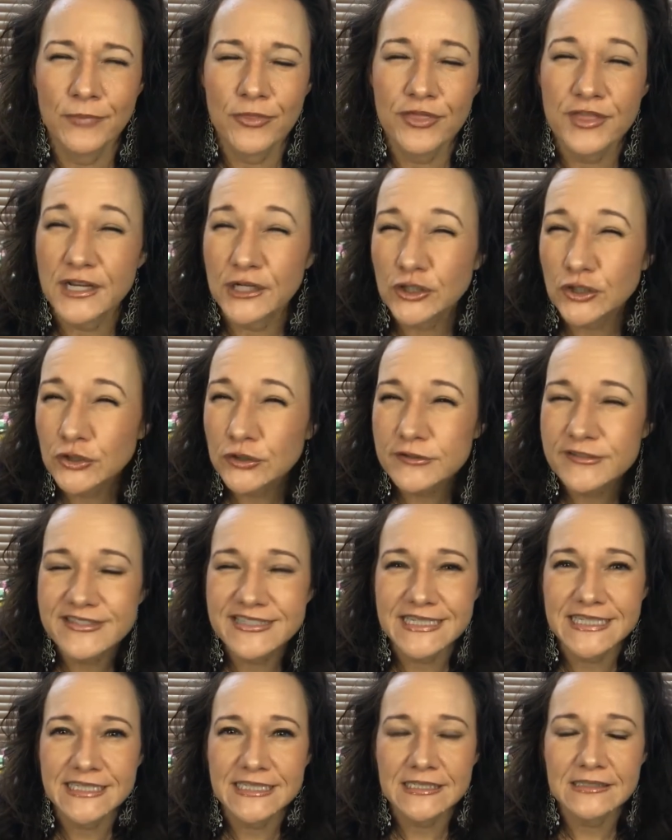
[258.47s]
thicker
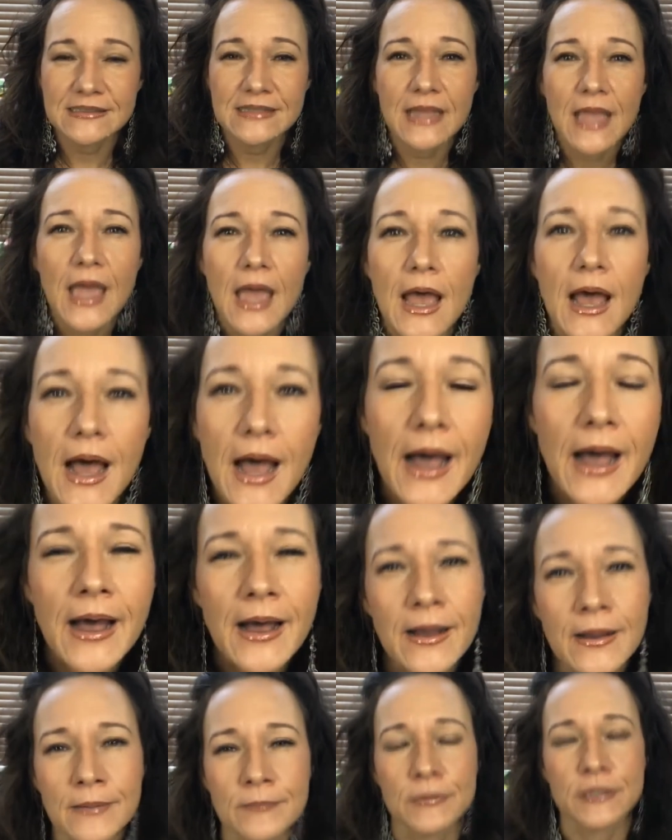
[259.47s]
skin.
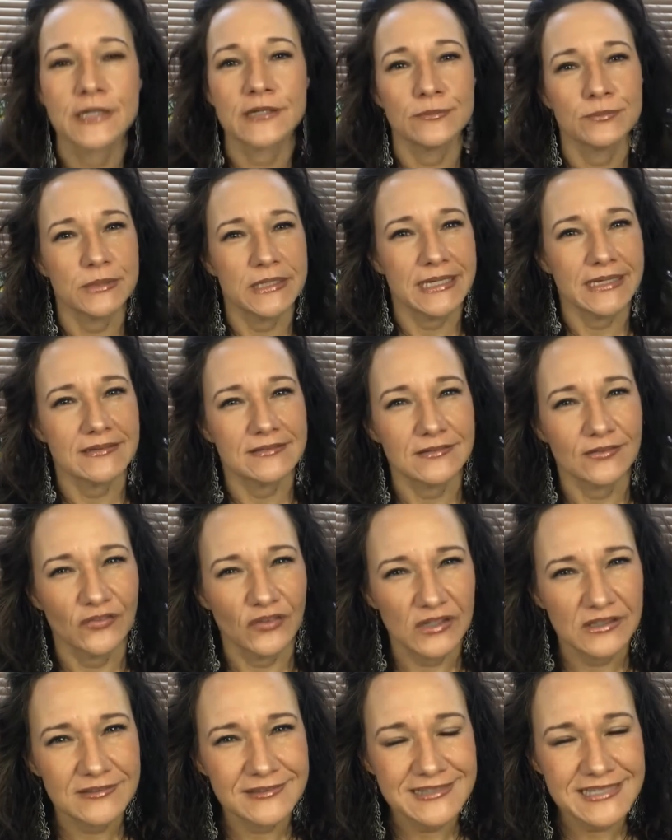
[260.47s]
It could be
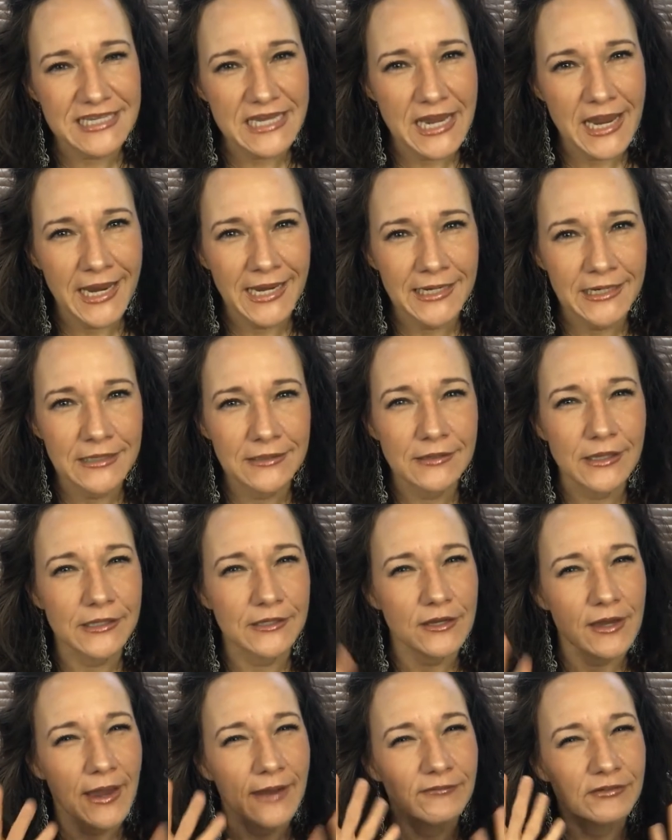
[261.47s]
asphyxiated,
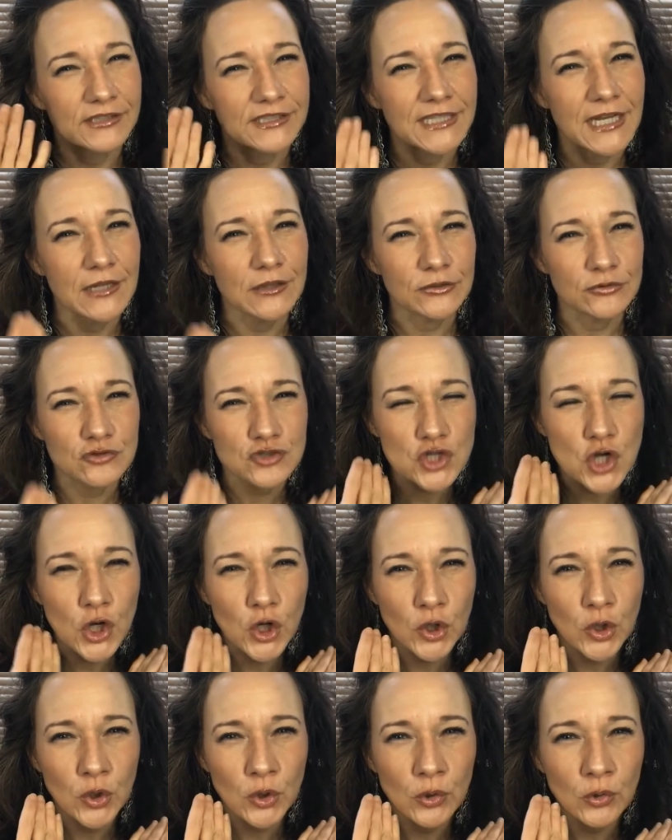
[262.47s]
like you have a yellow
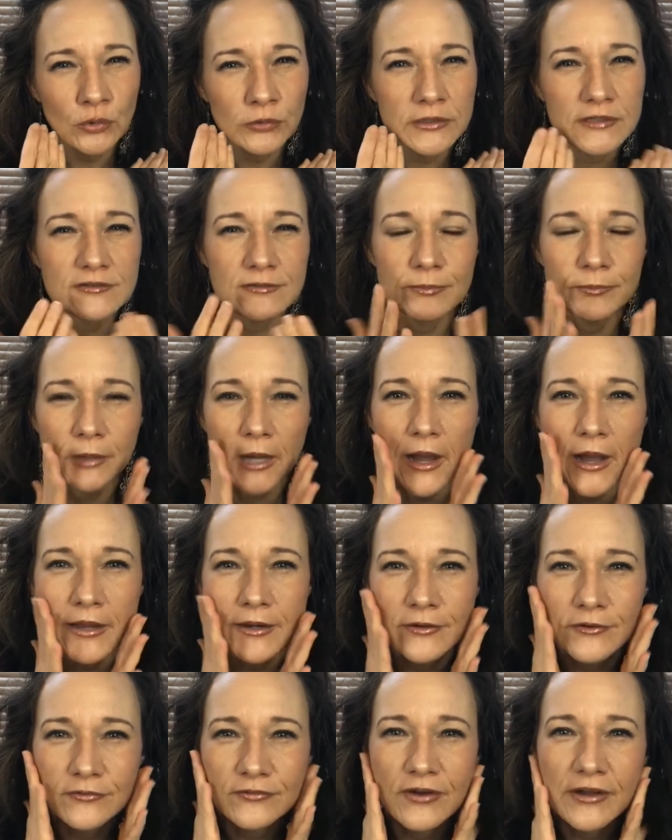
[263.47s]
tone, it's
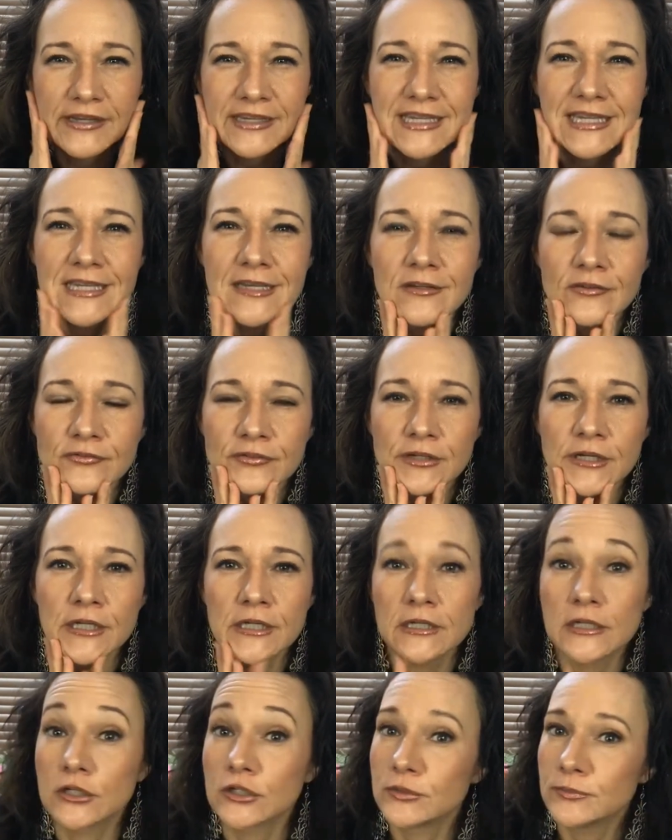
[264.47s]
kind of
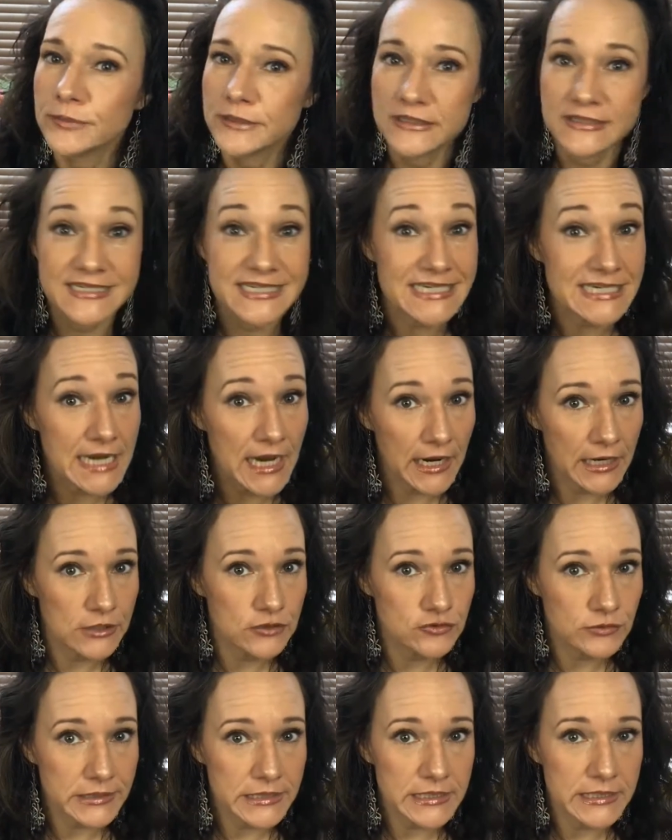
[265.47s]
uneven, it could be
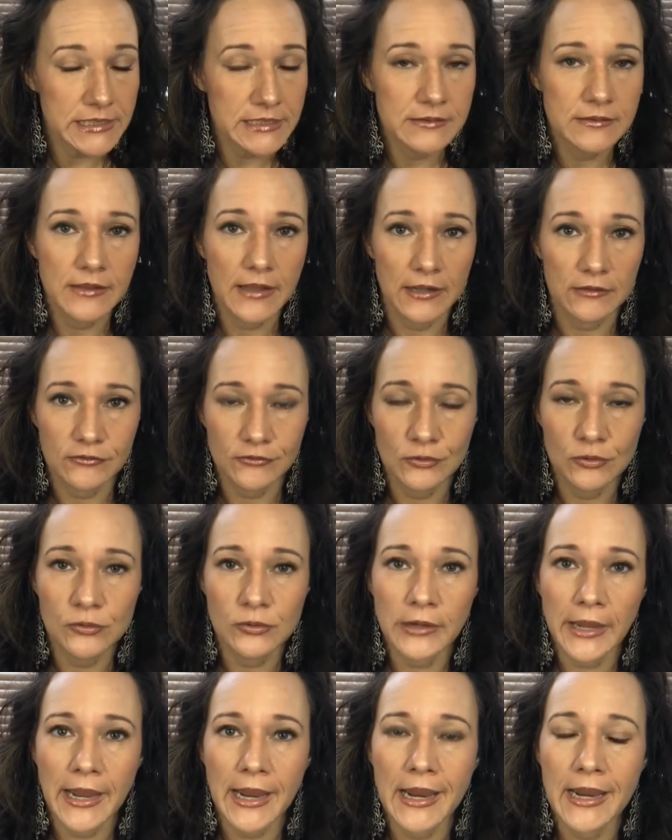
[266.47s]
dehydrated, that's
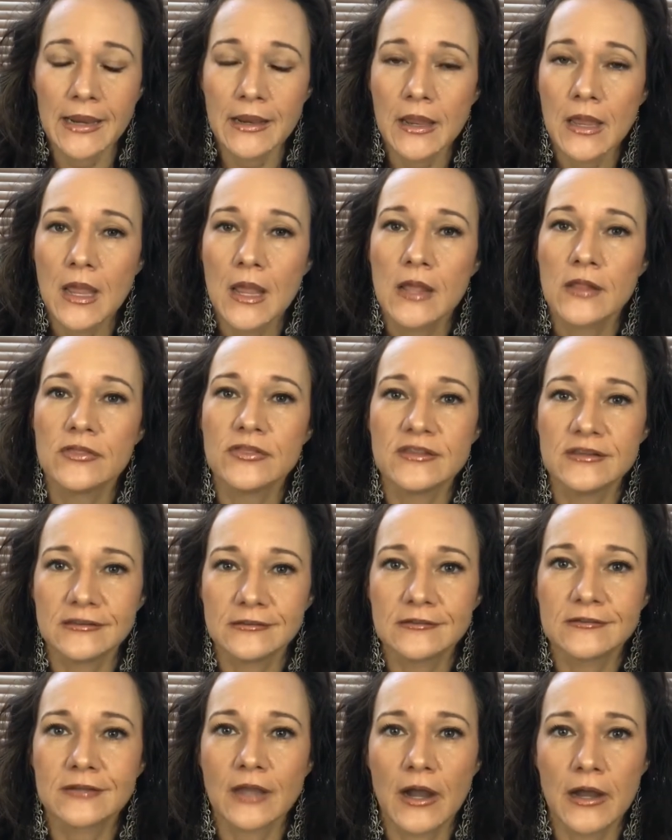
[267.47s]
okay.
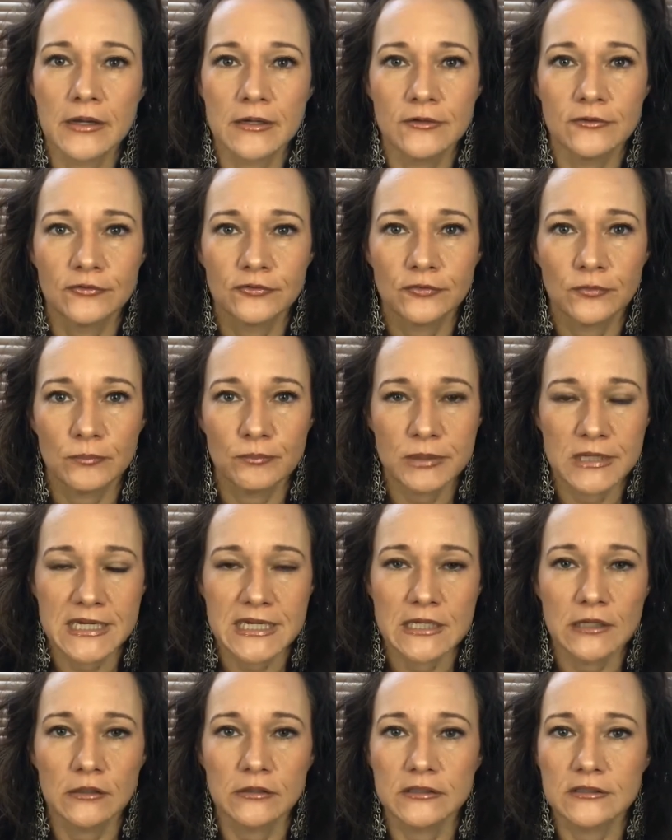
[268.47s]
This kind of
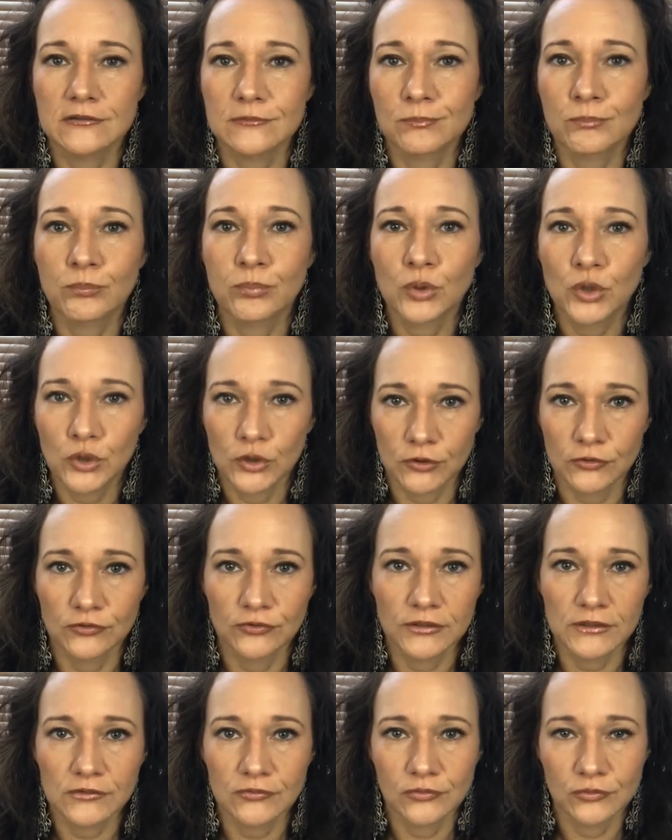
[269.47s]
peel is
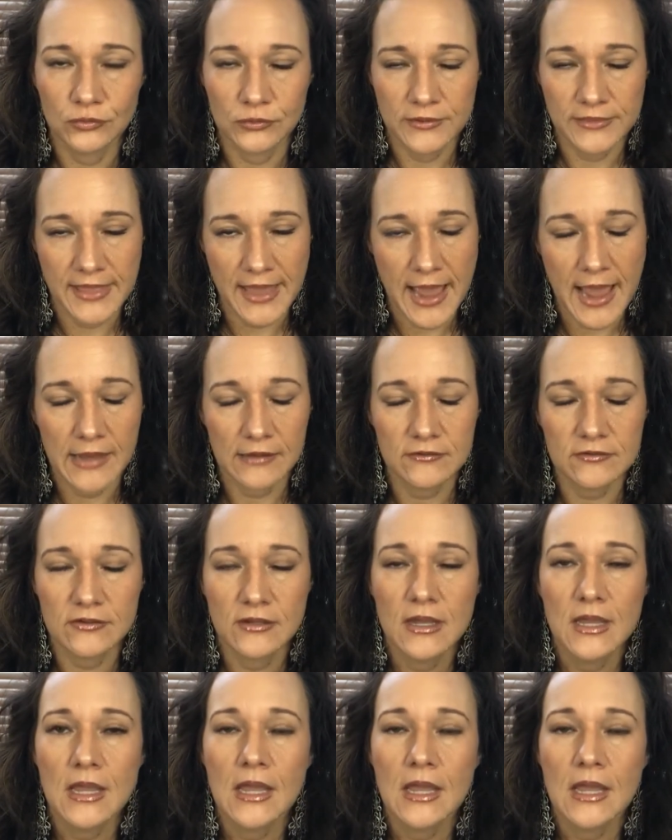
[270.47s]
perfect for that.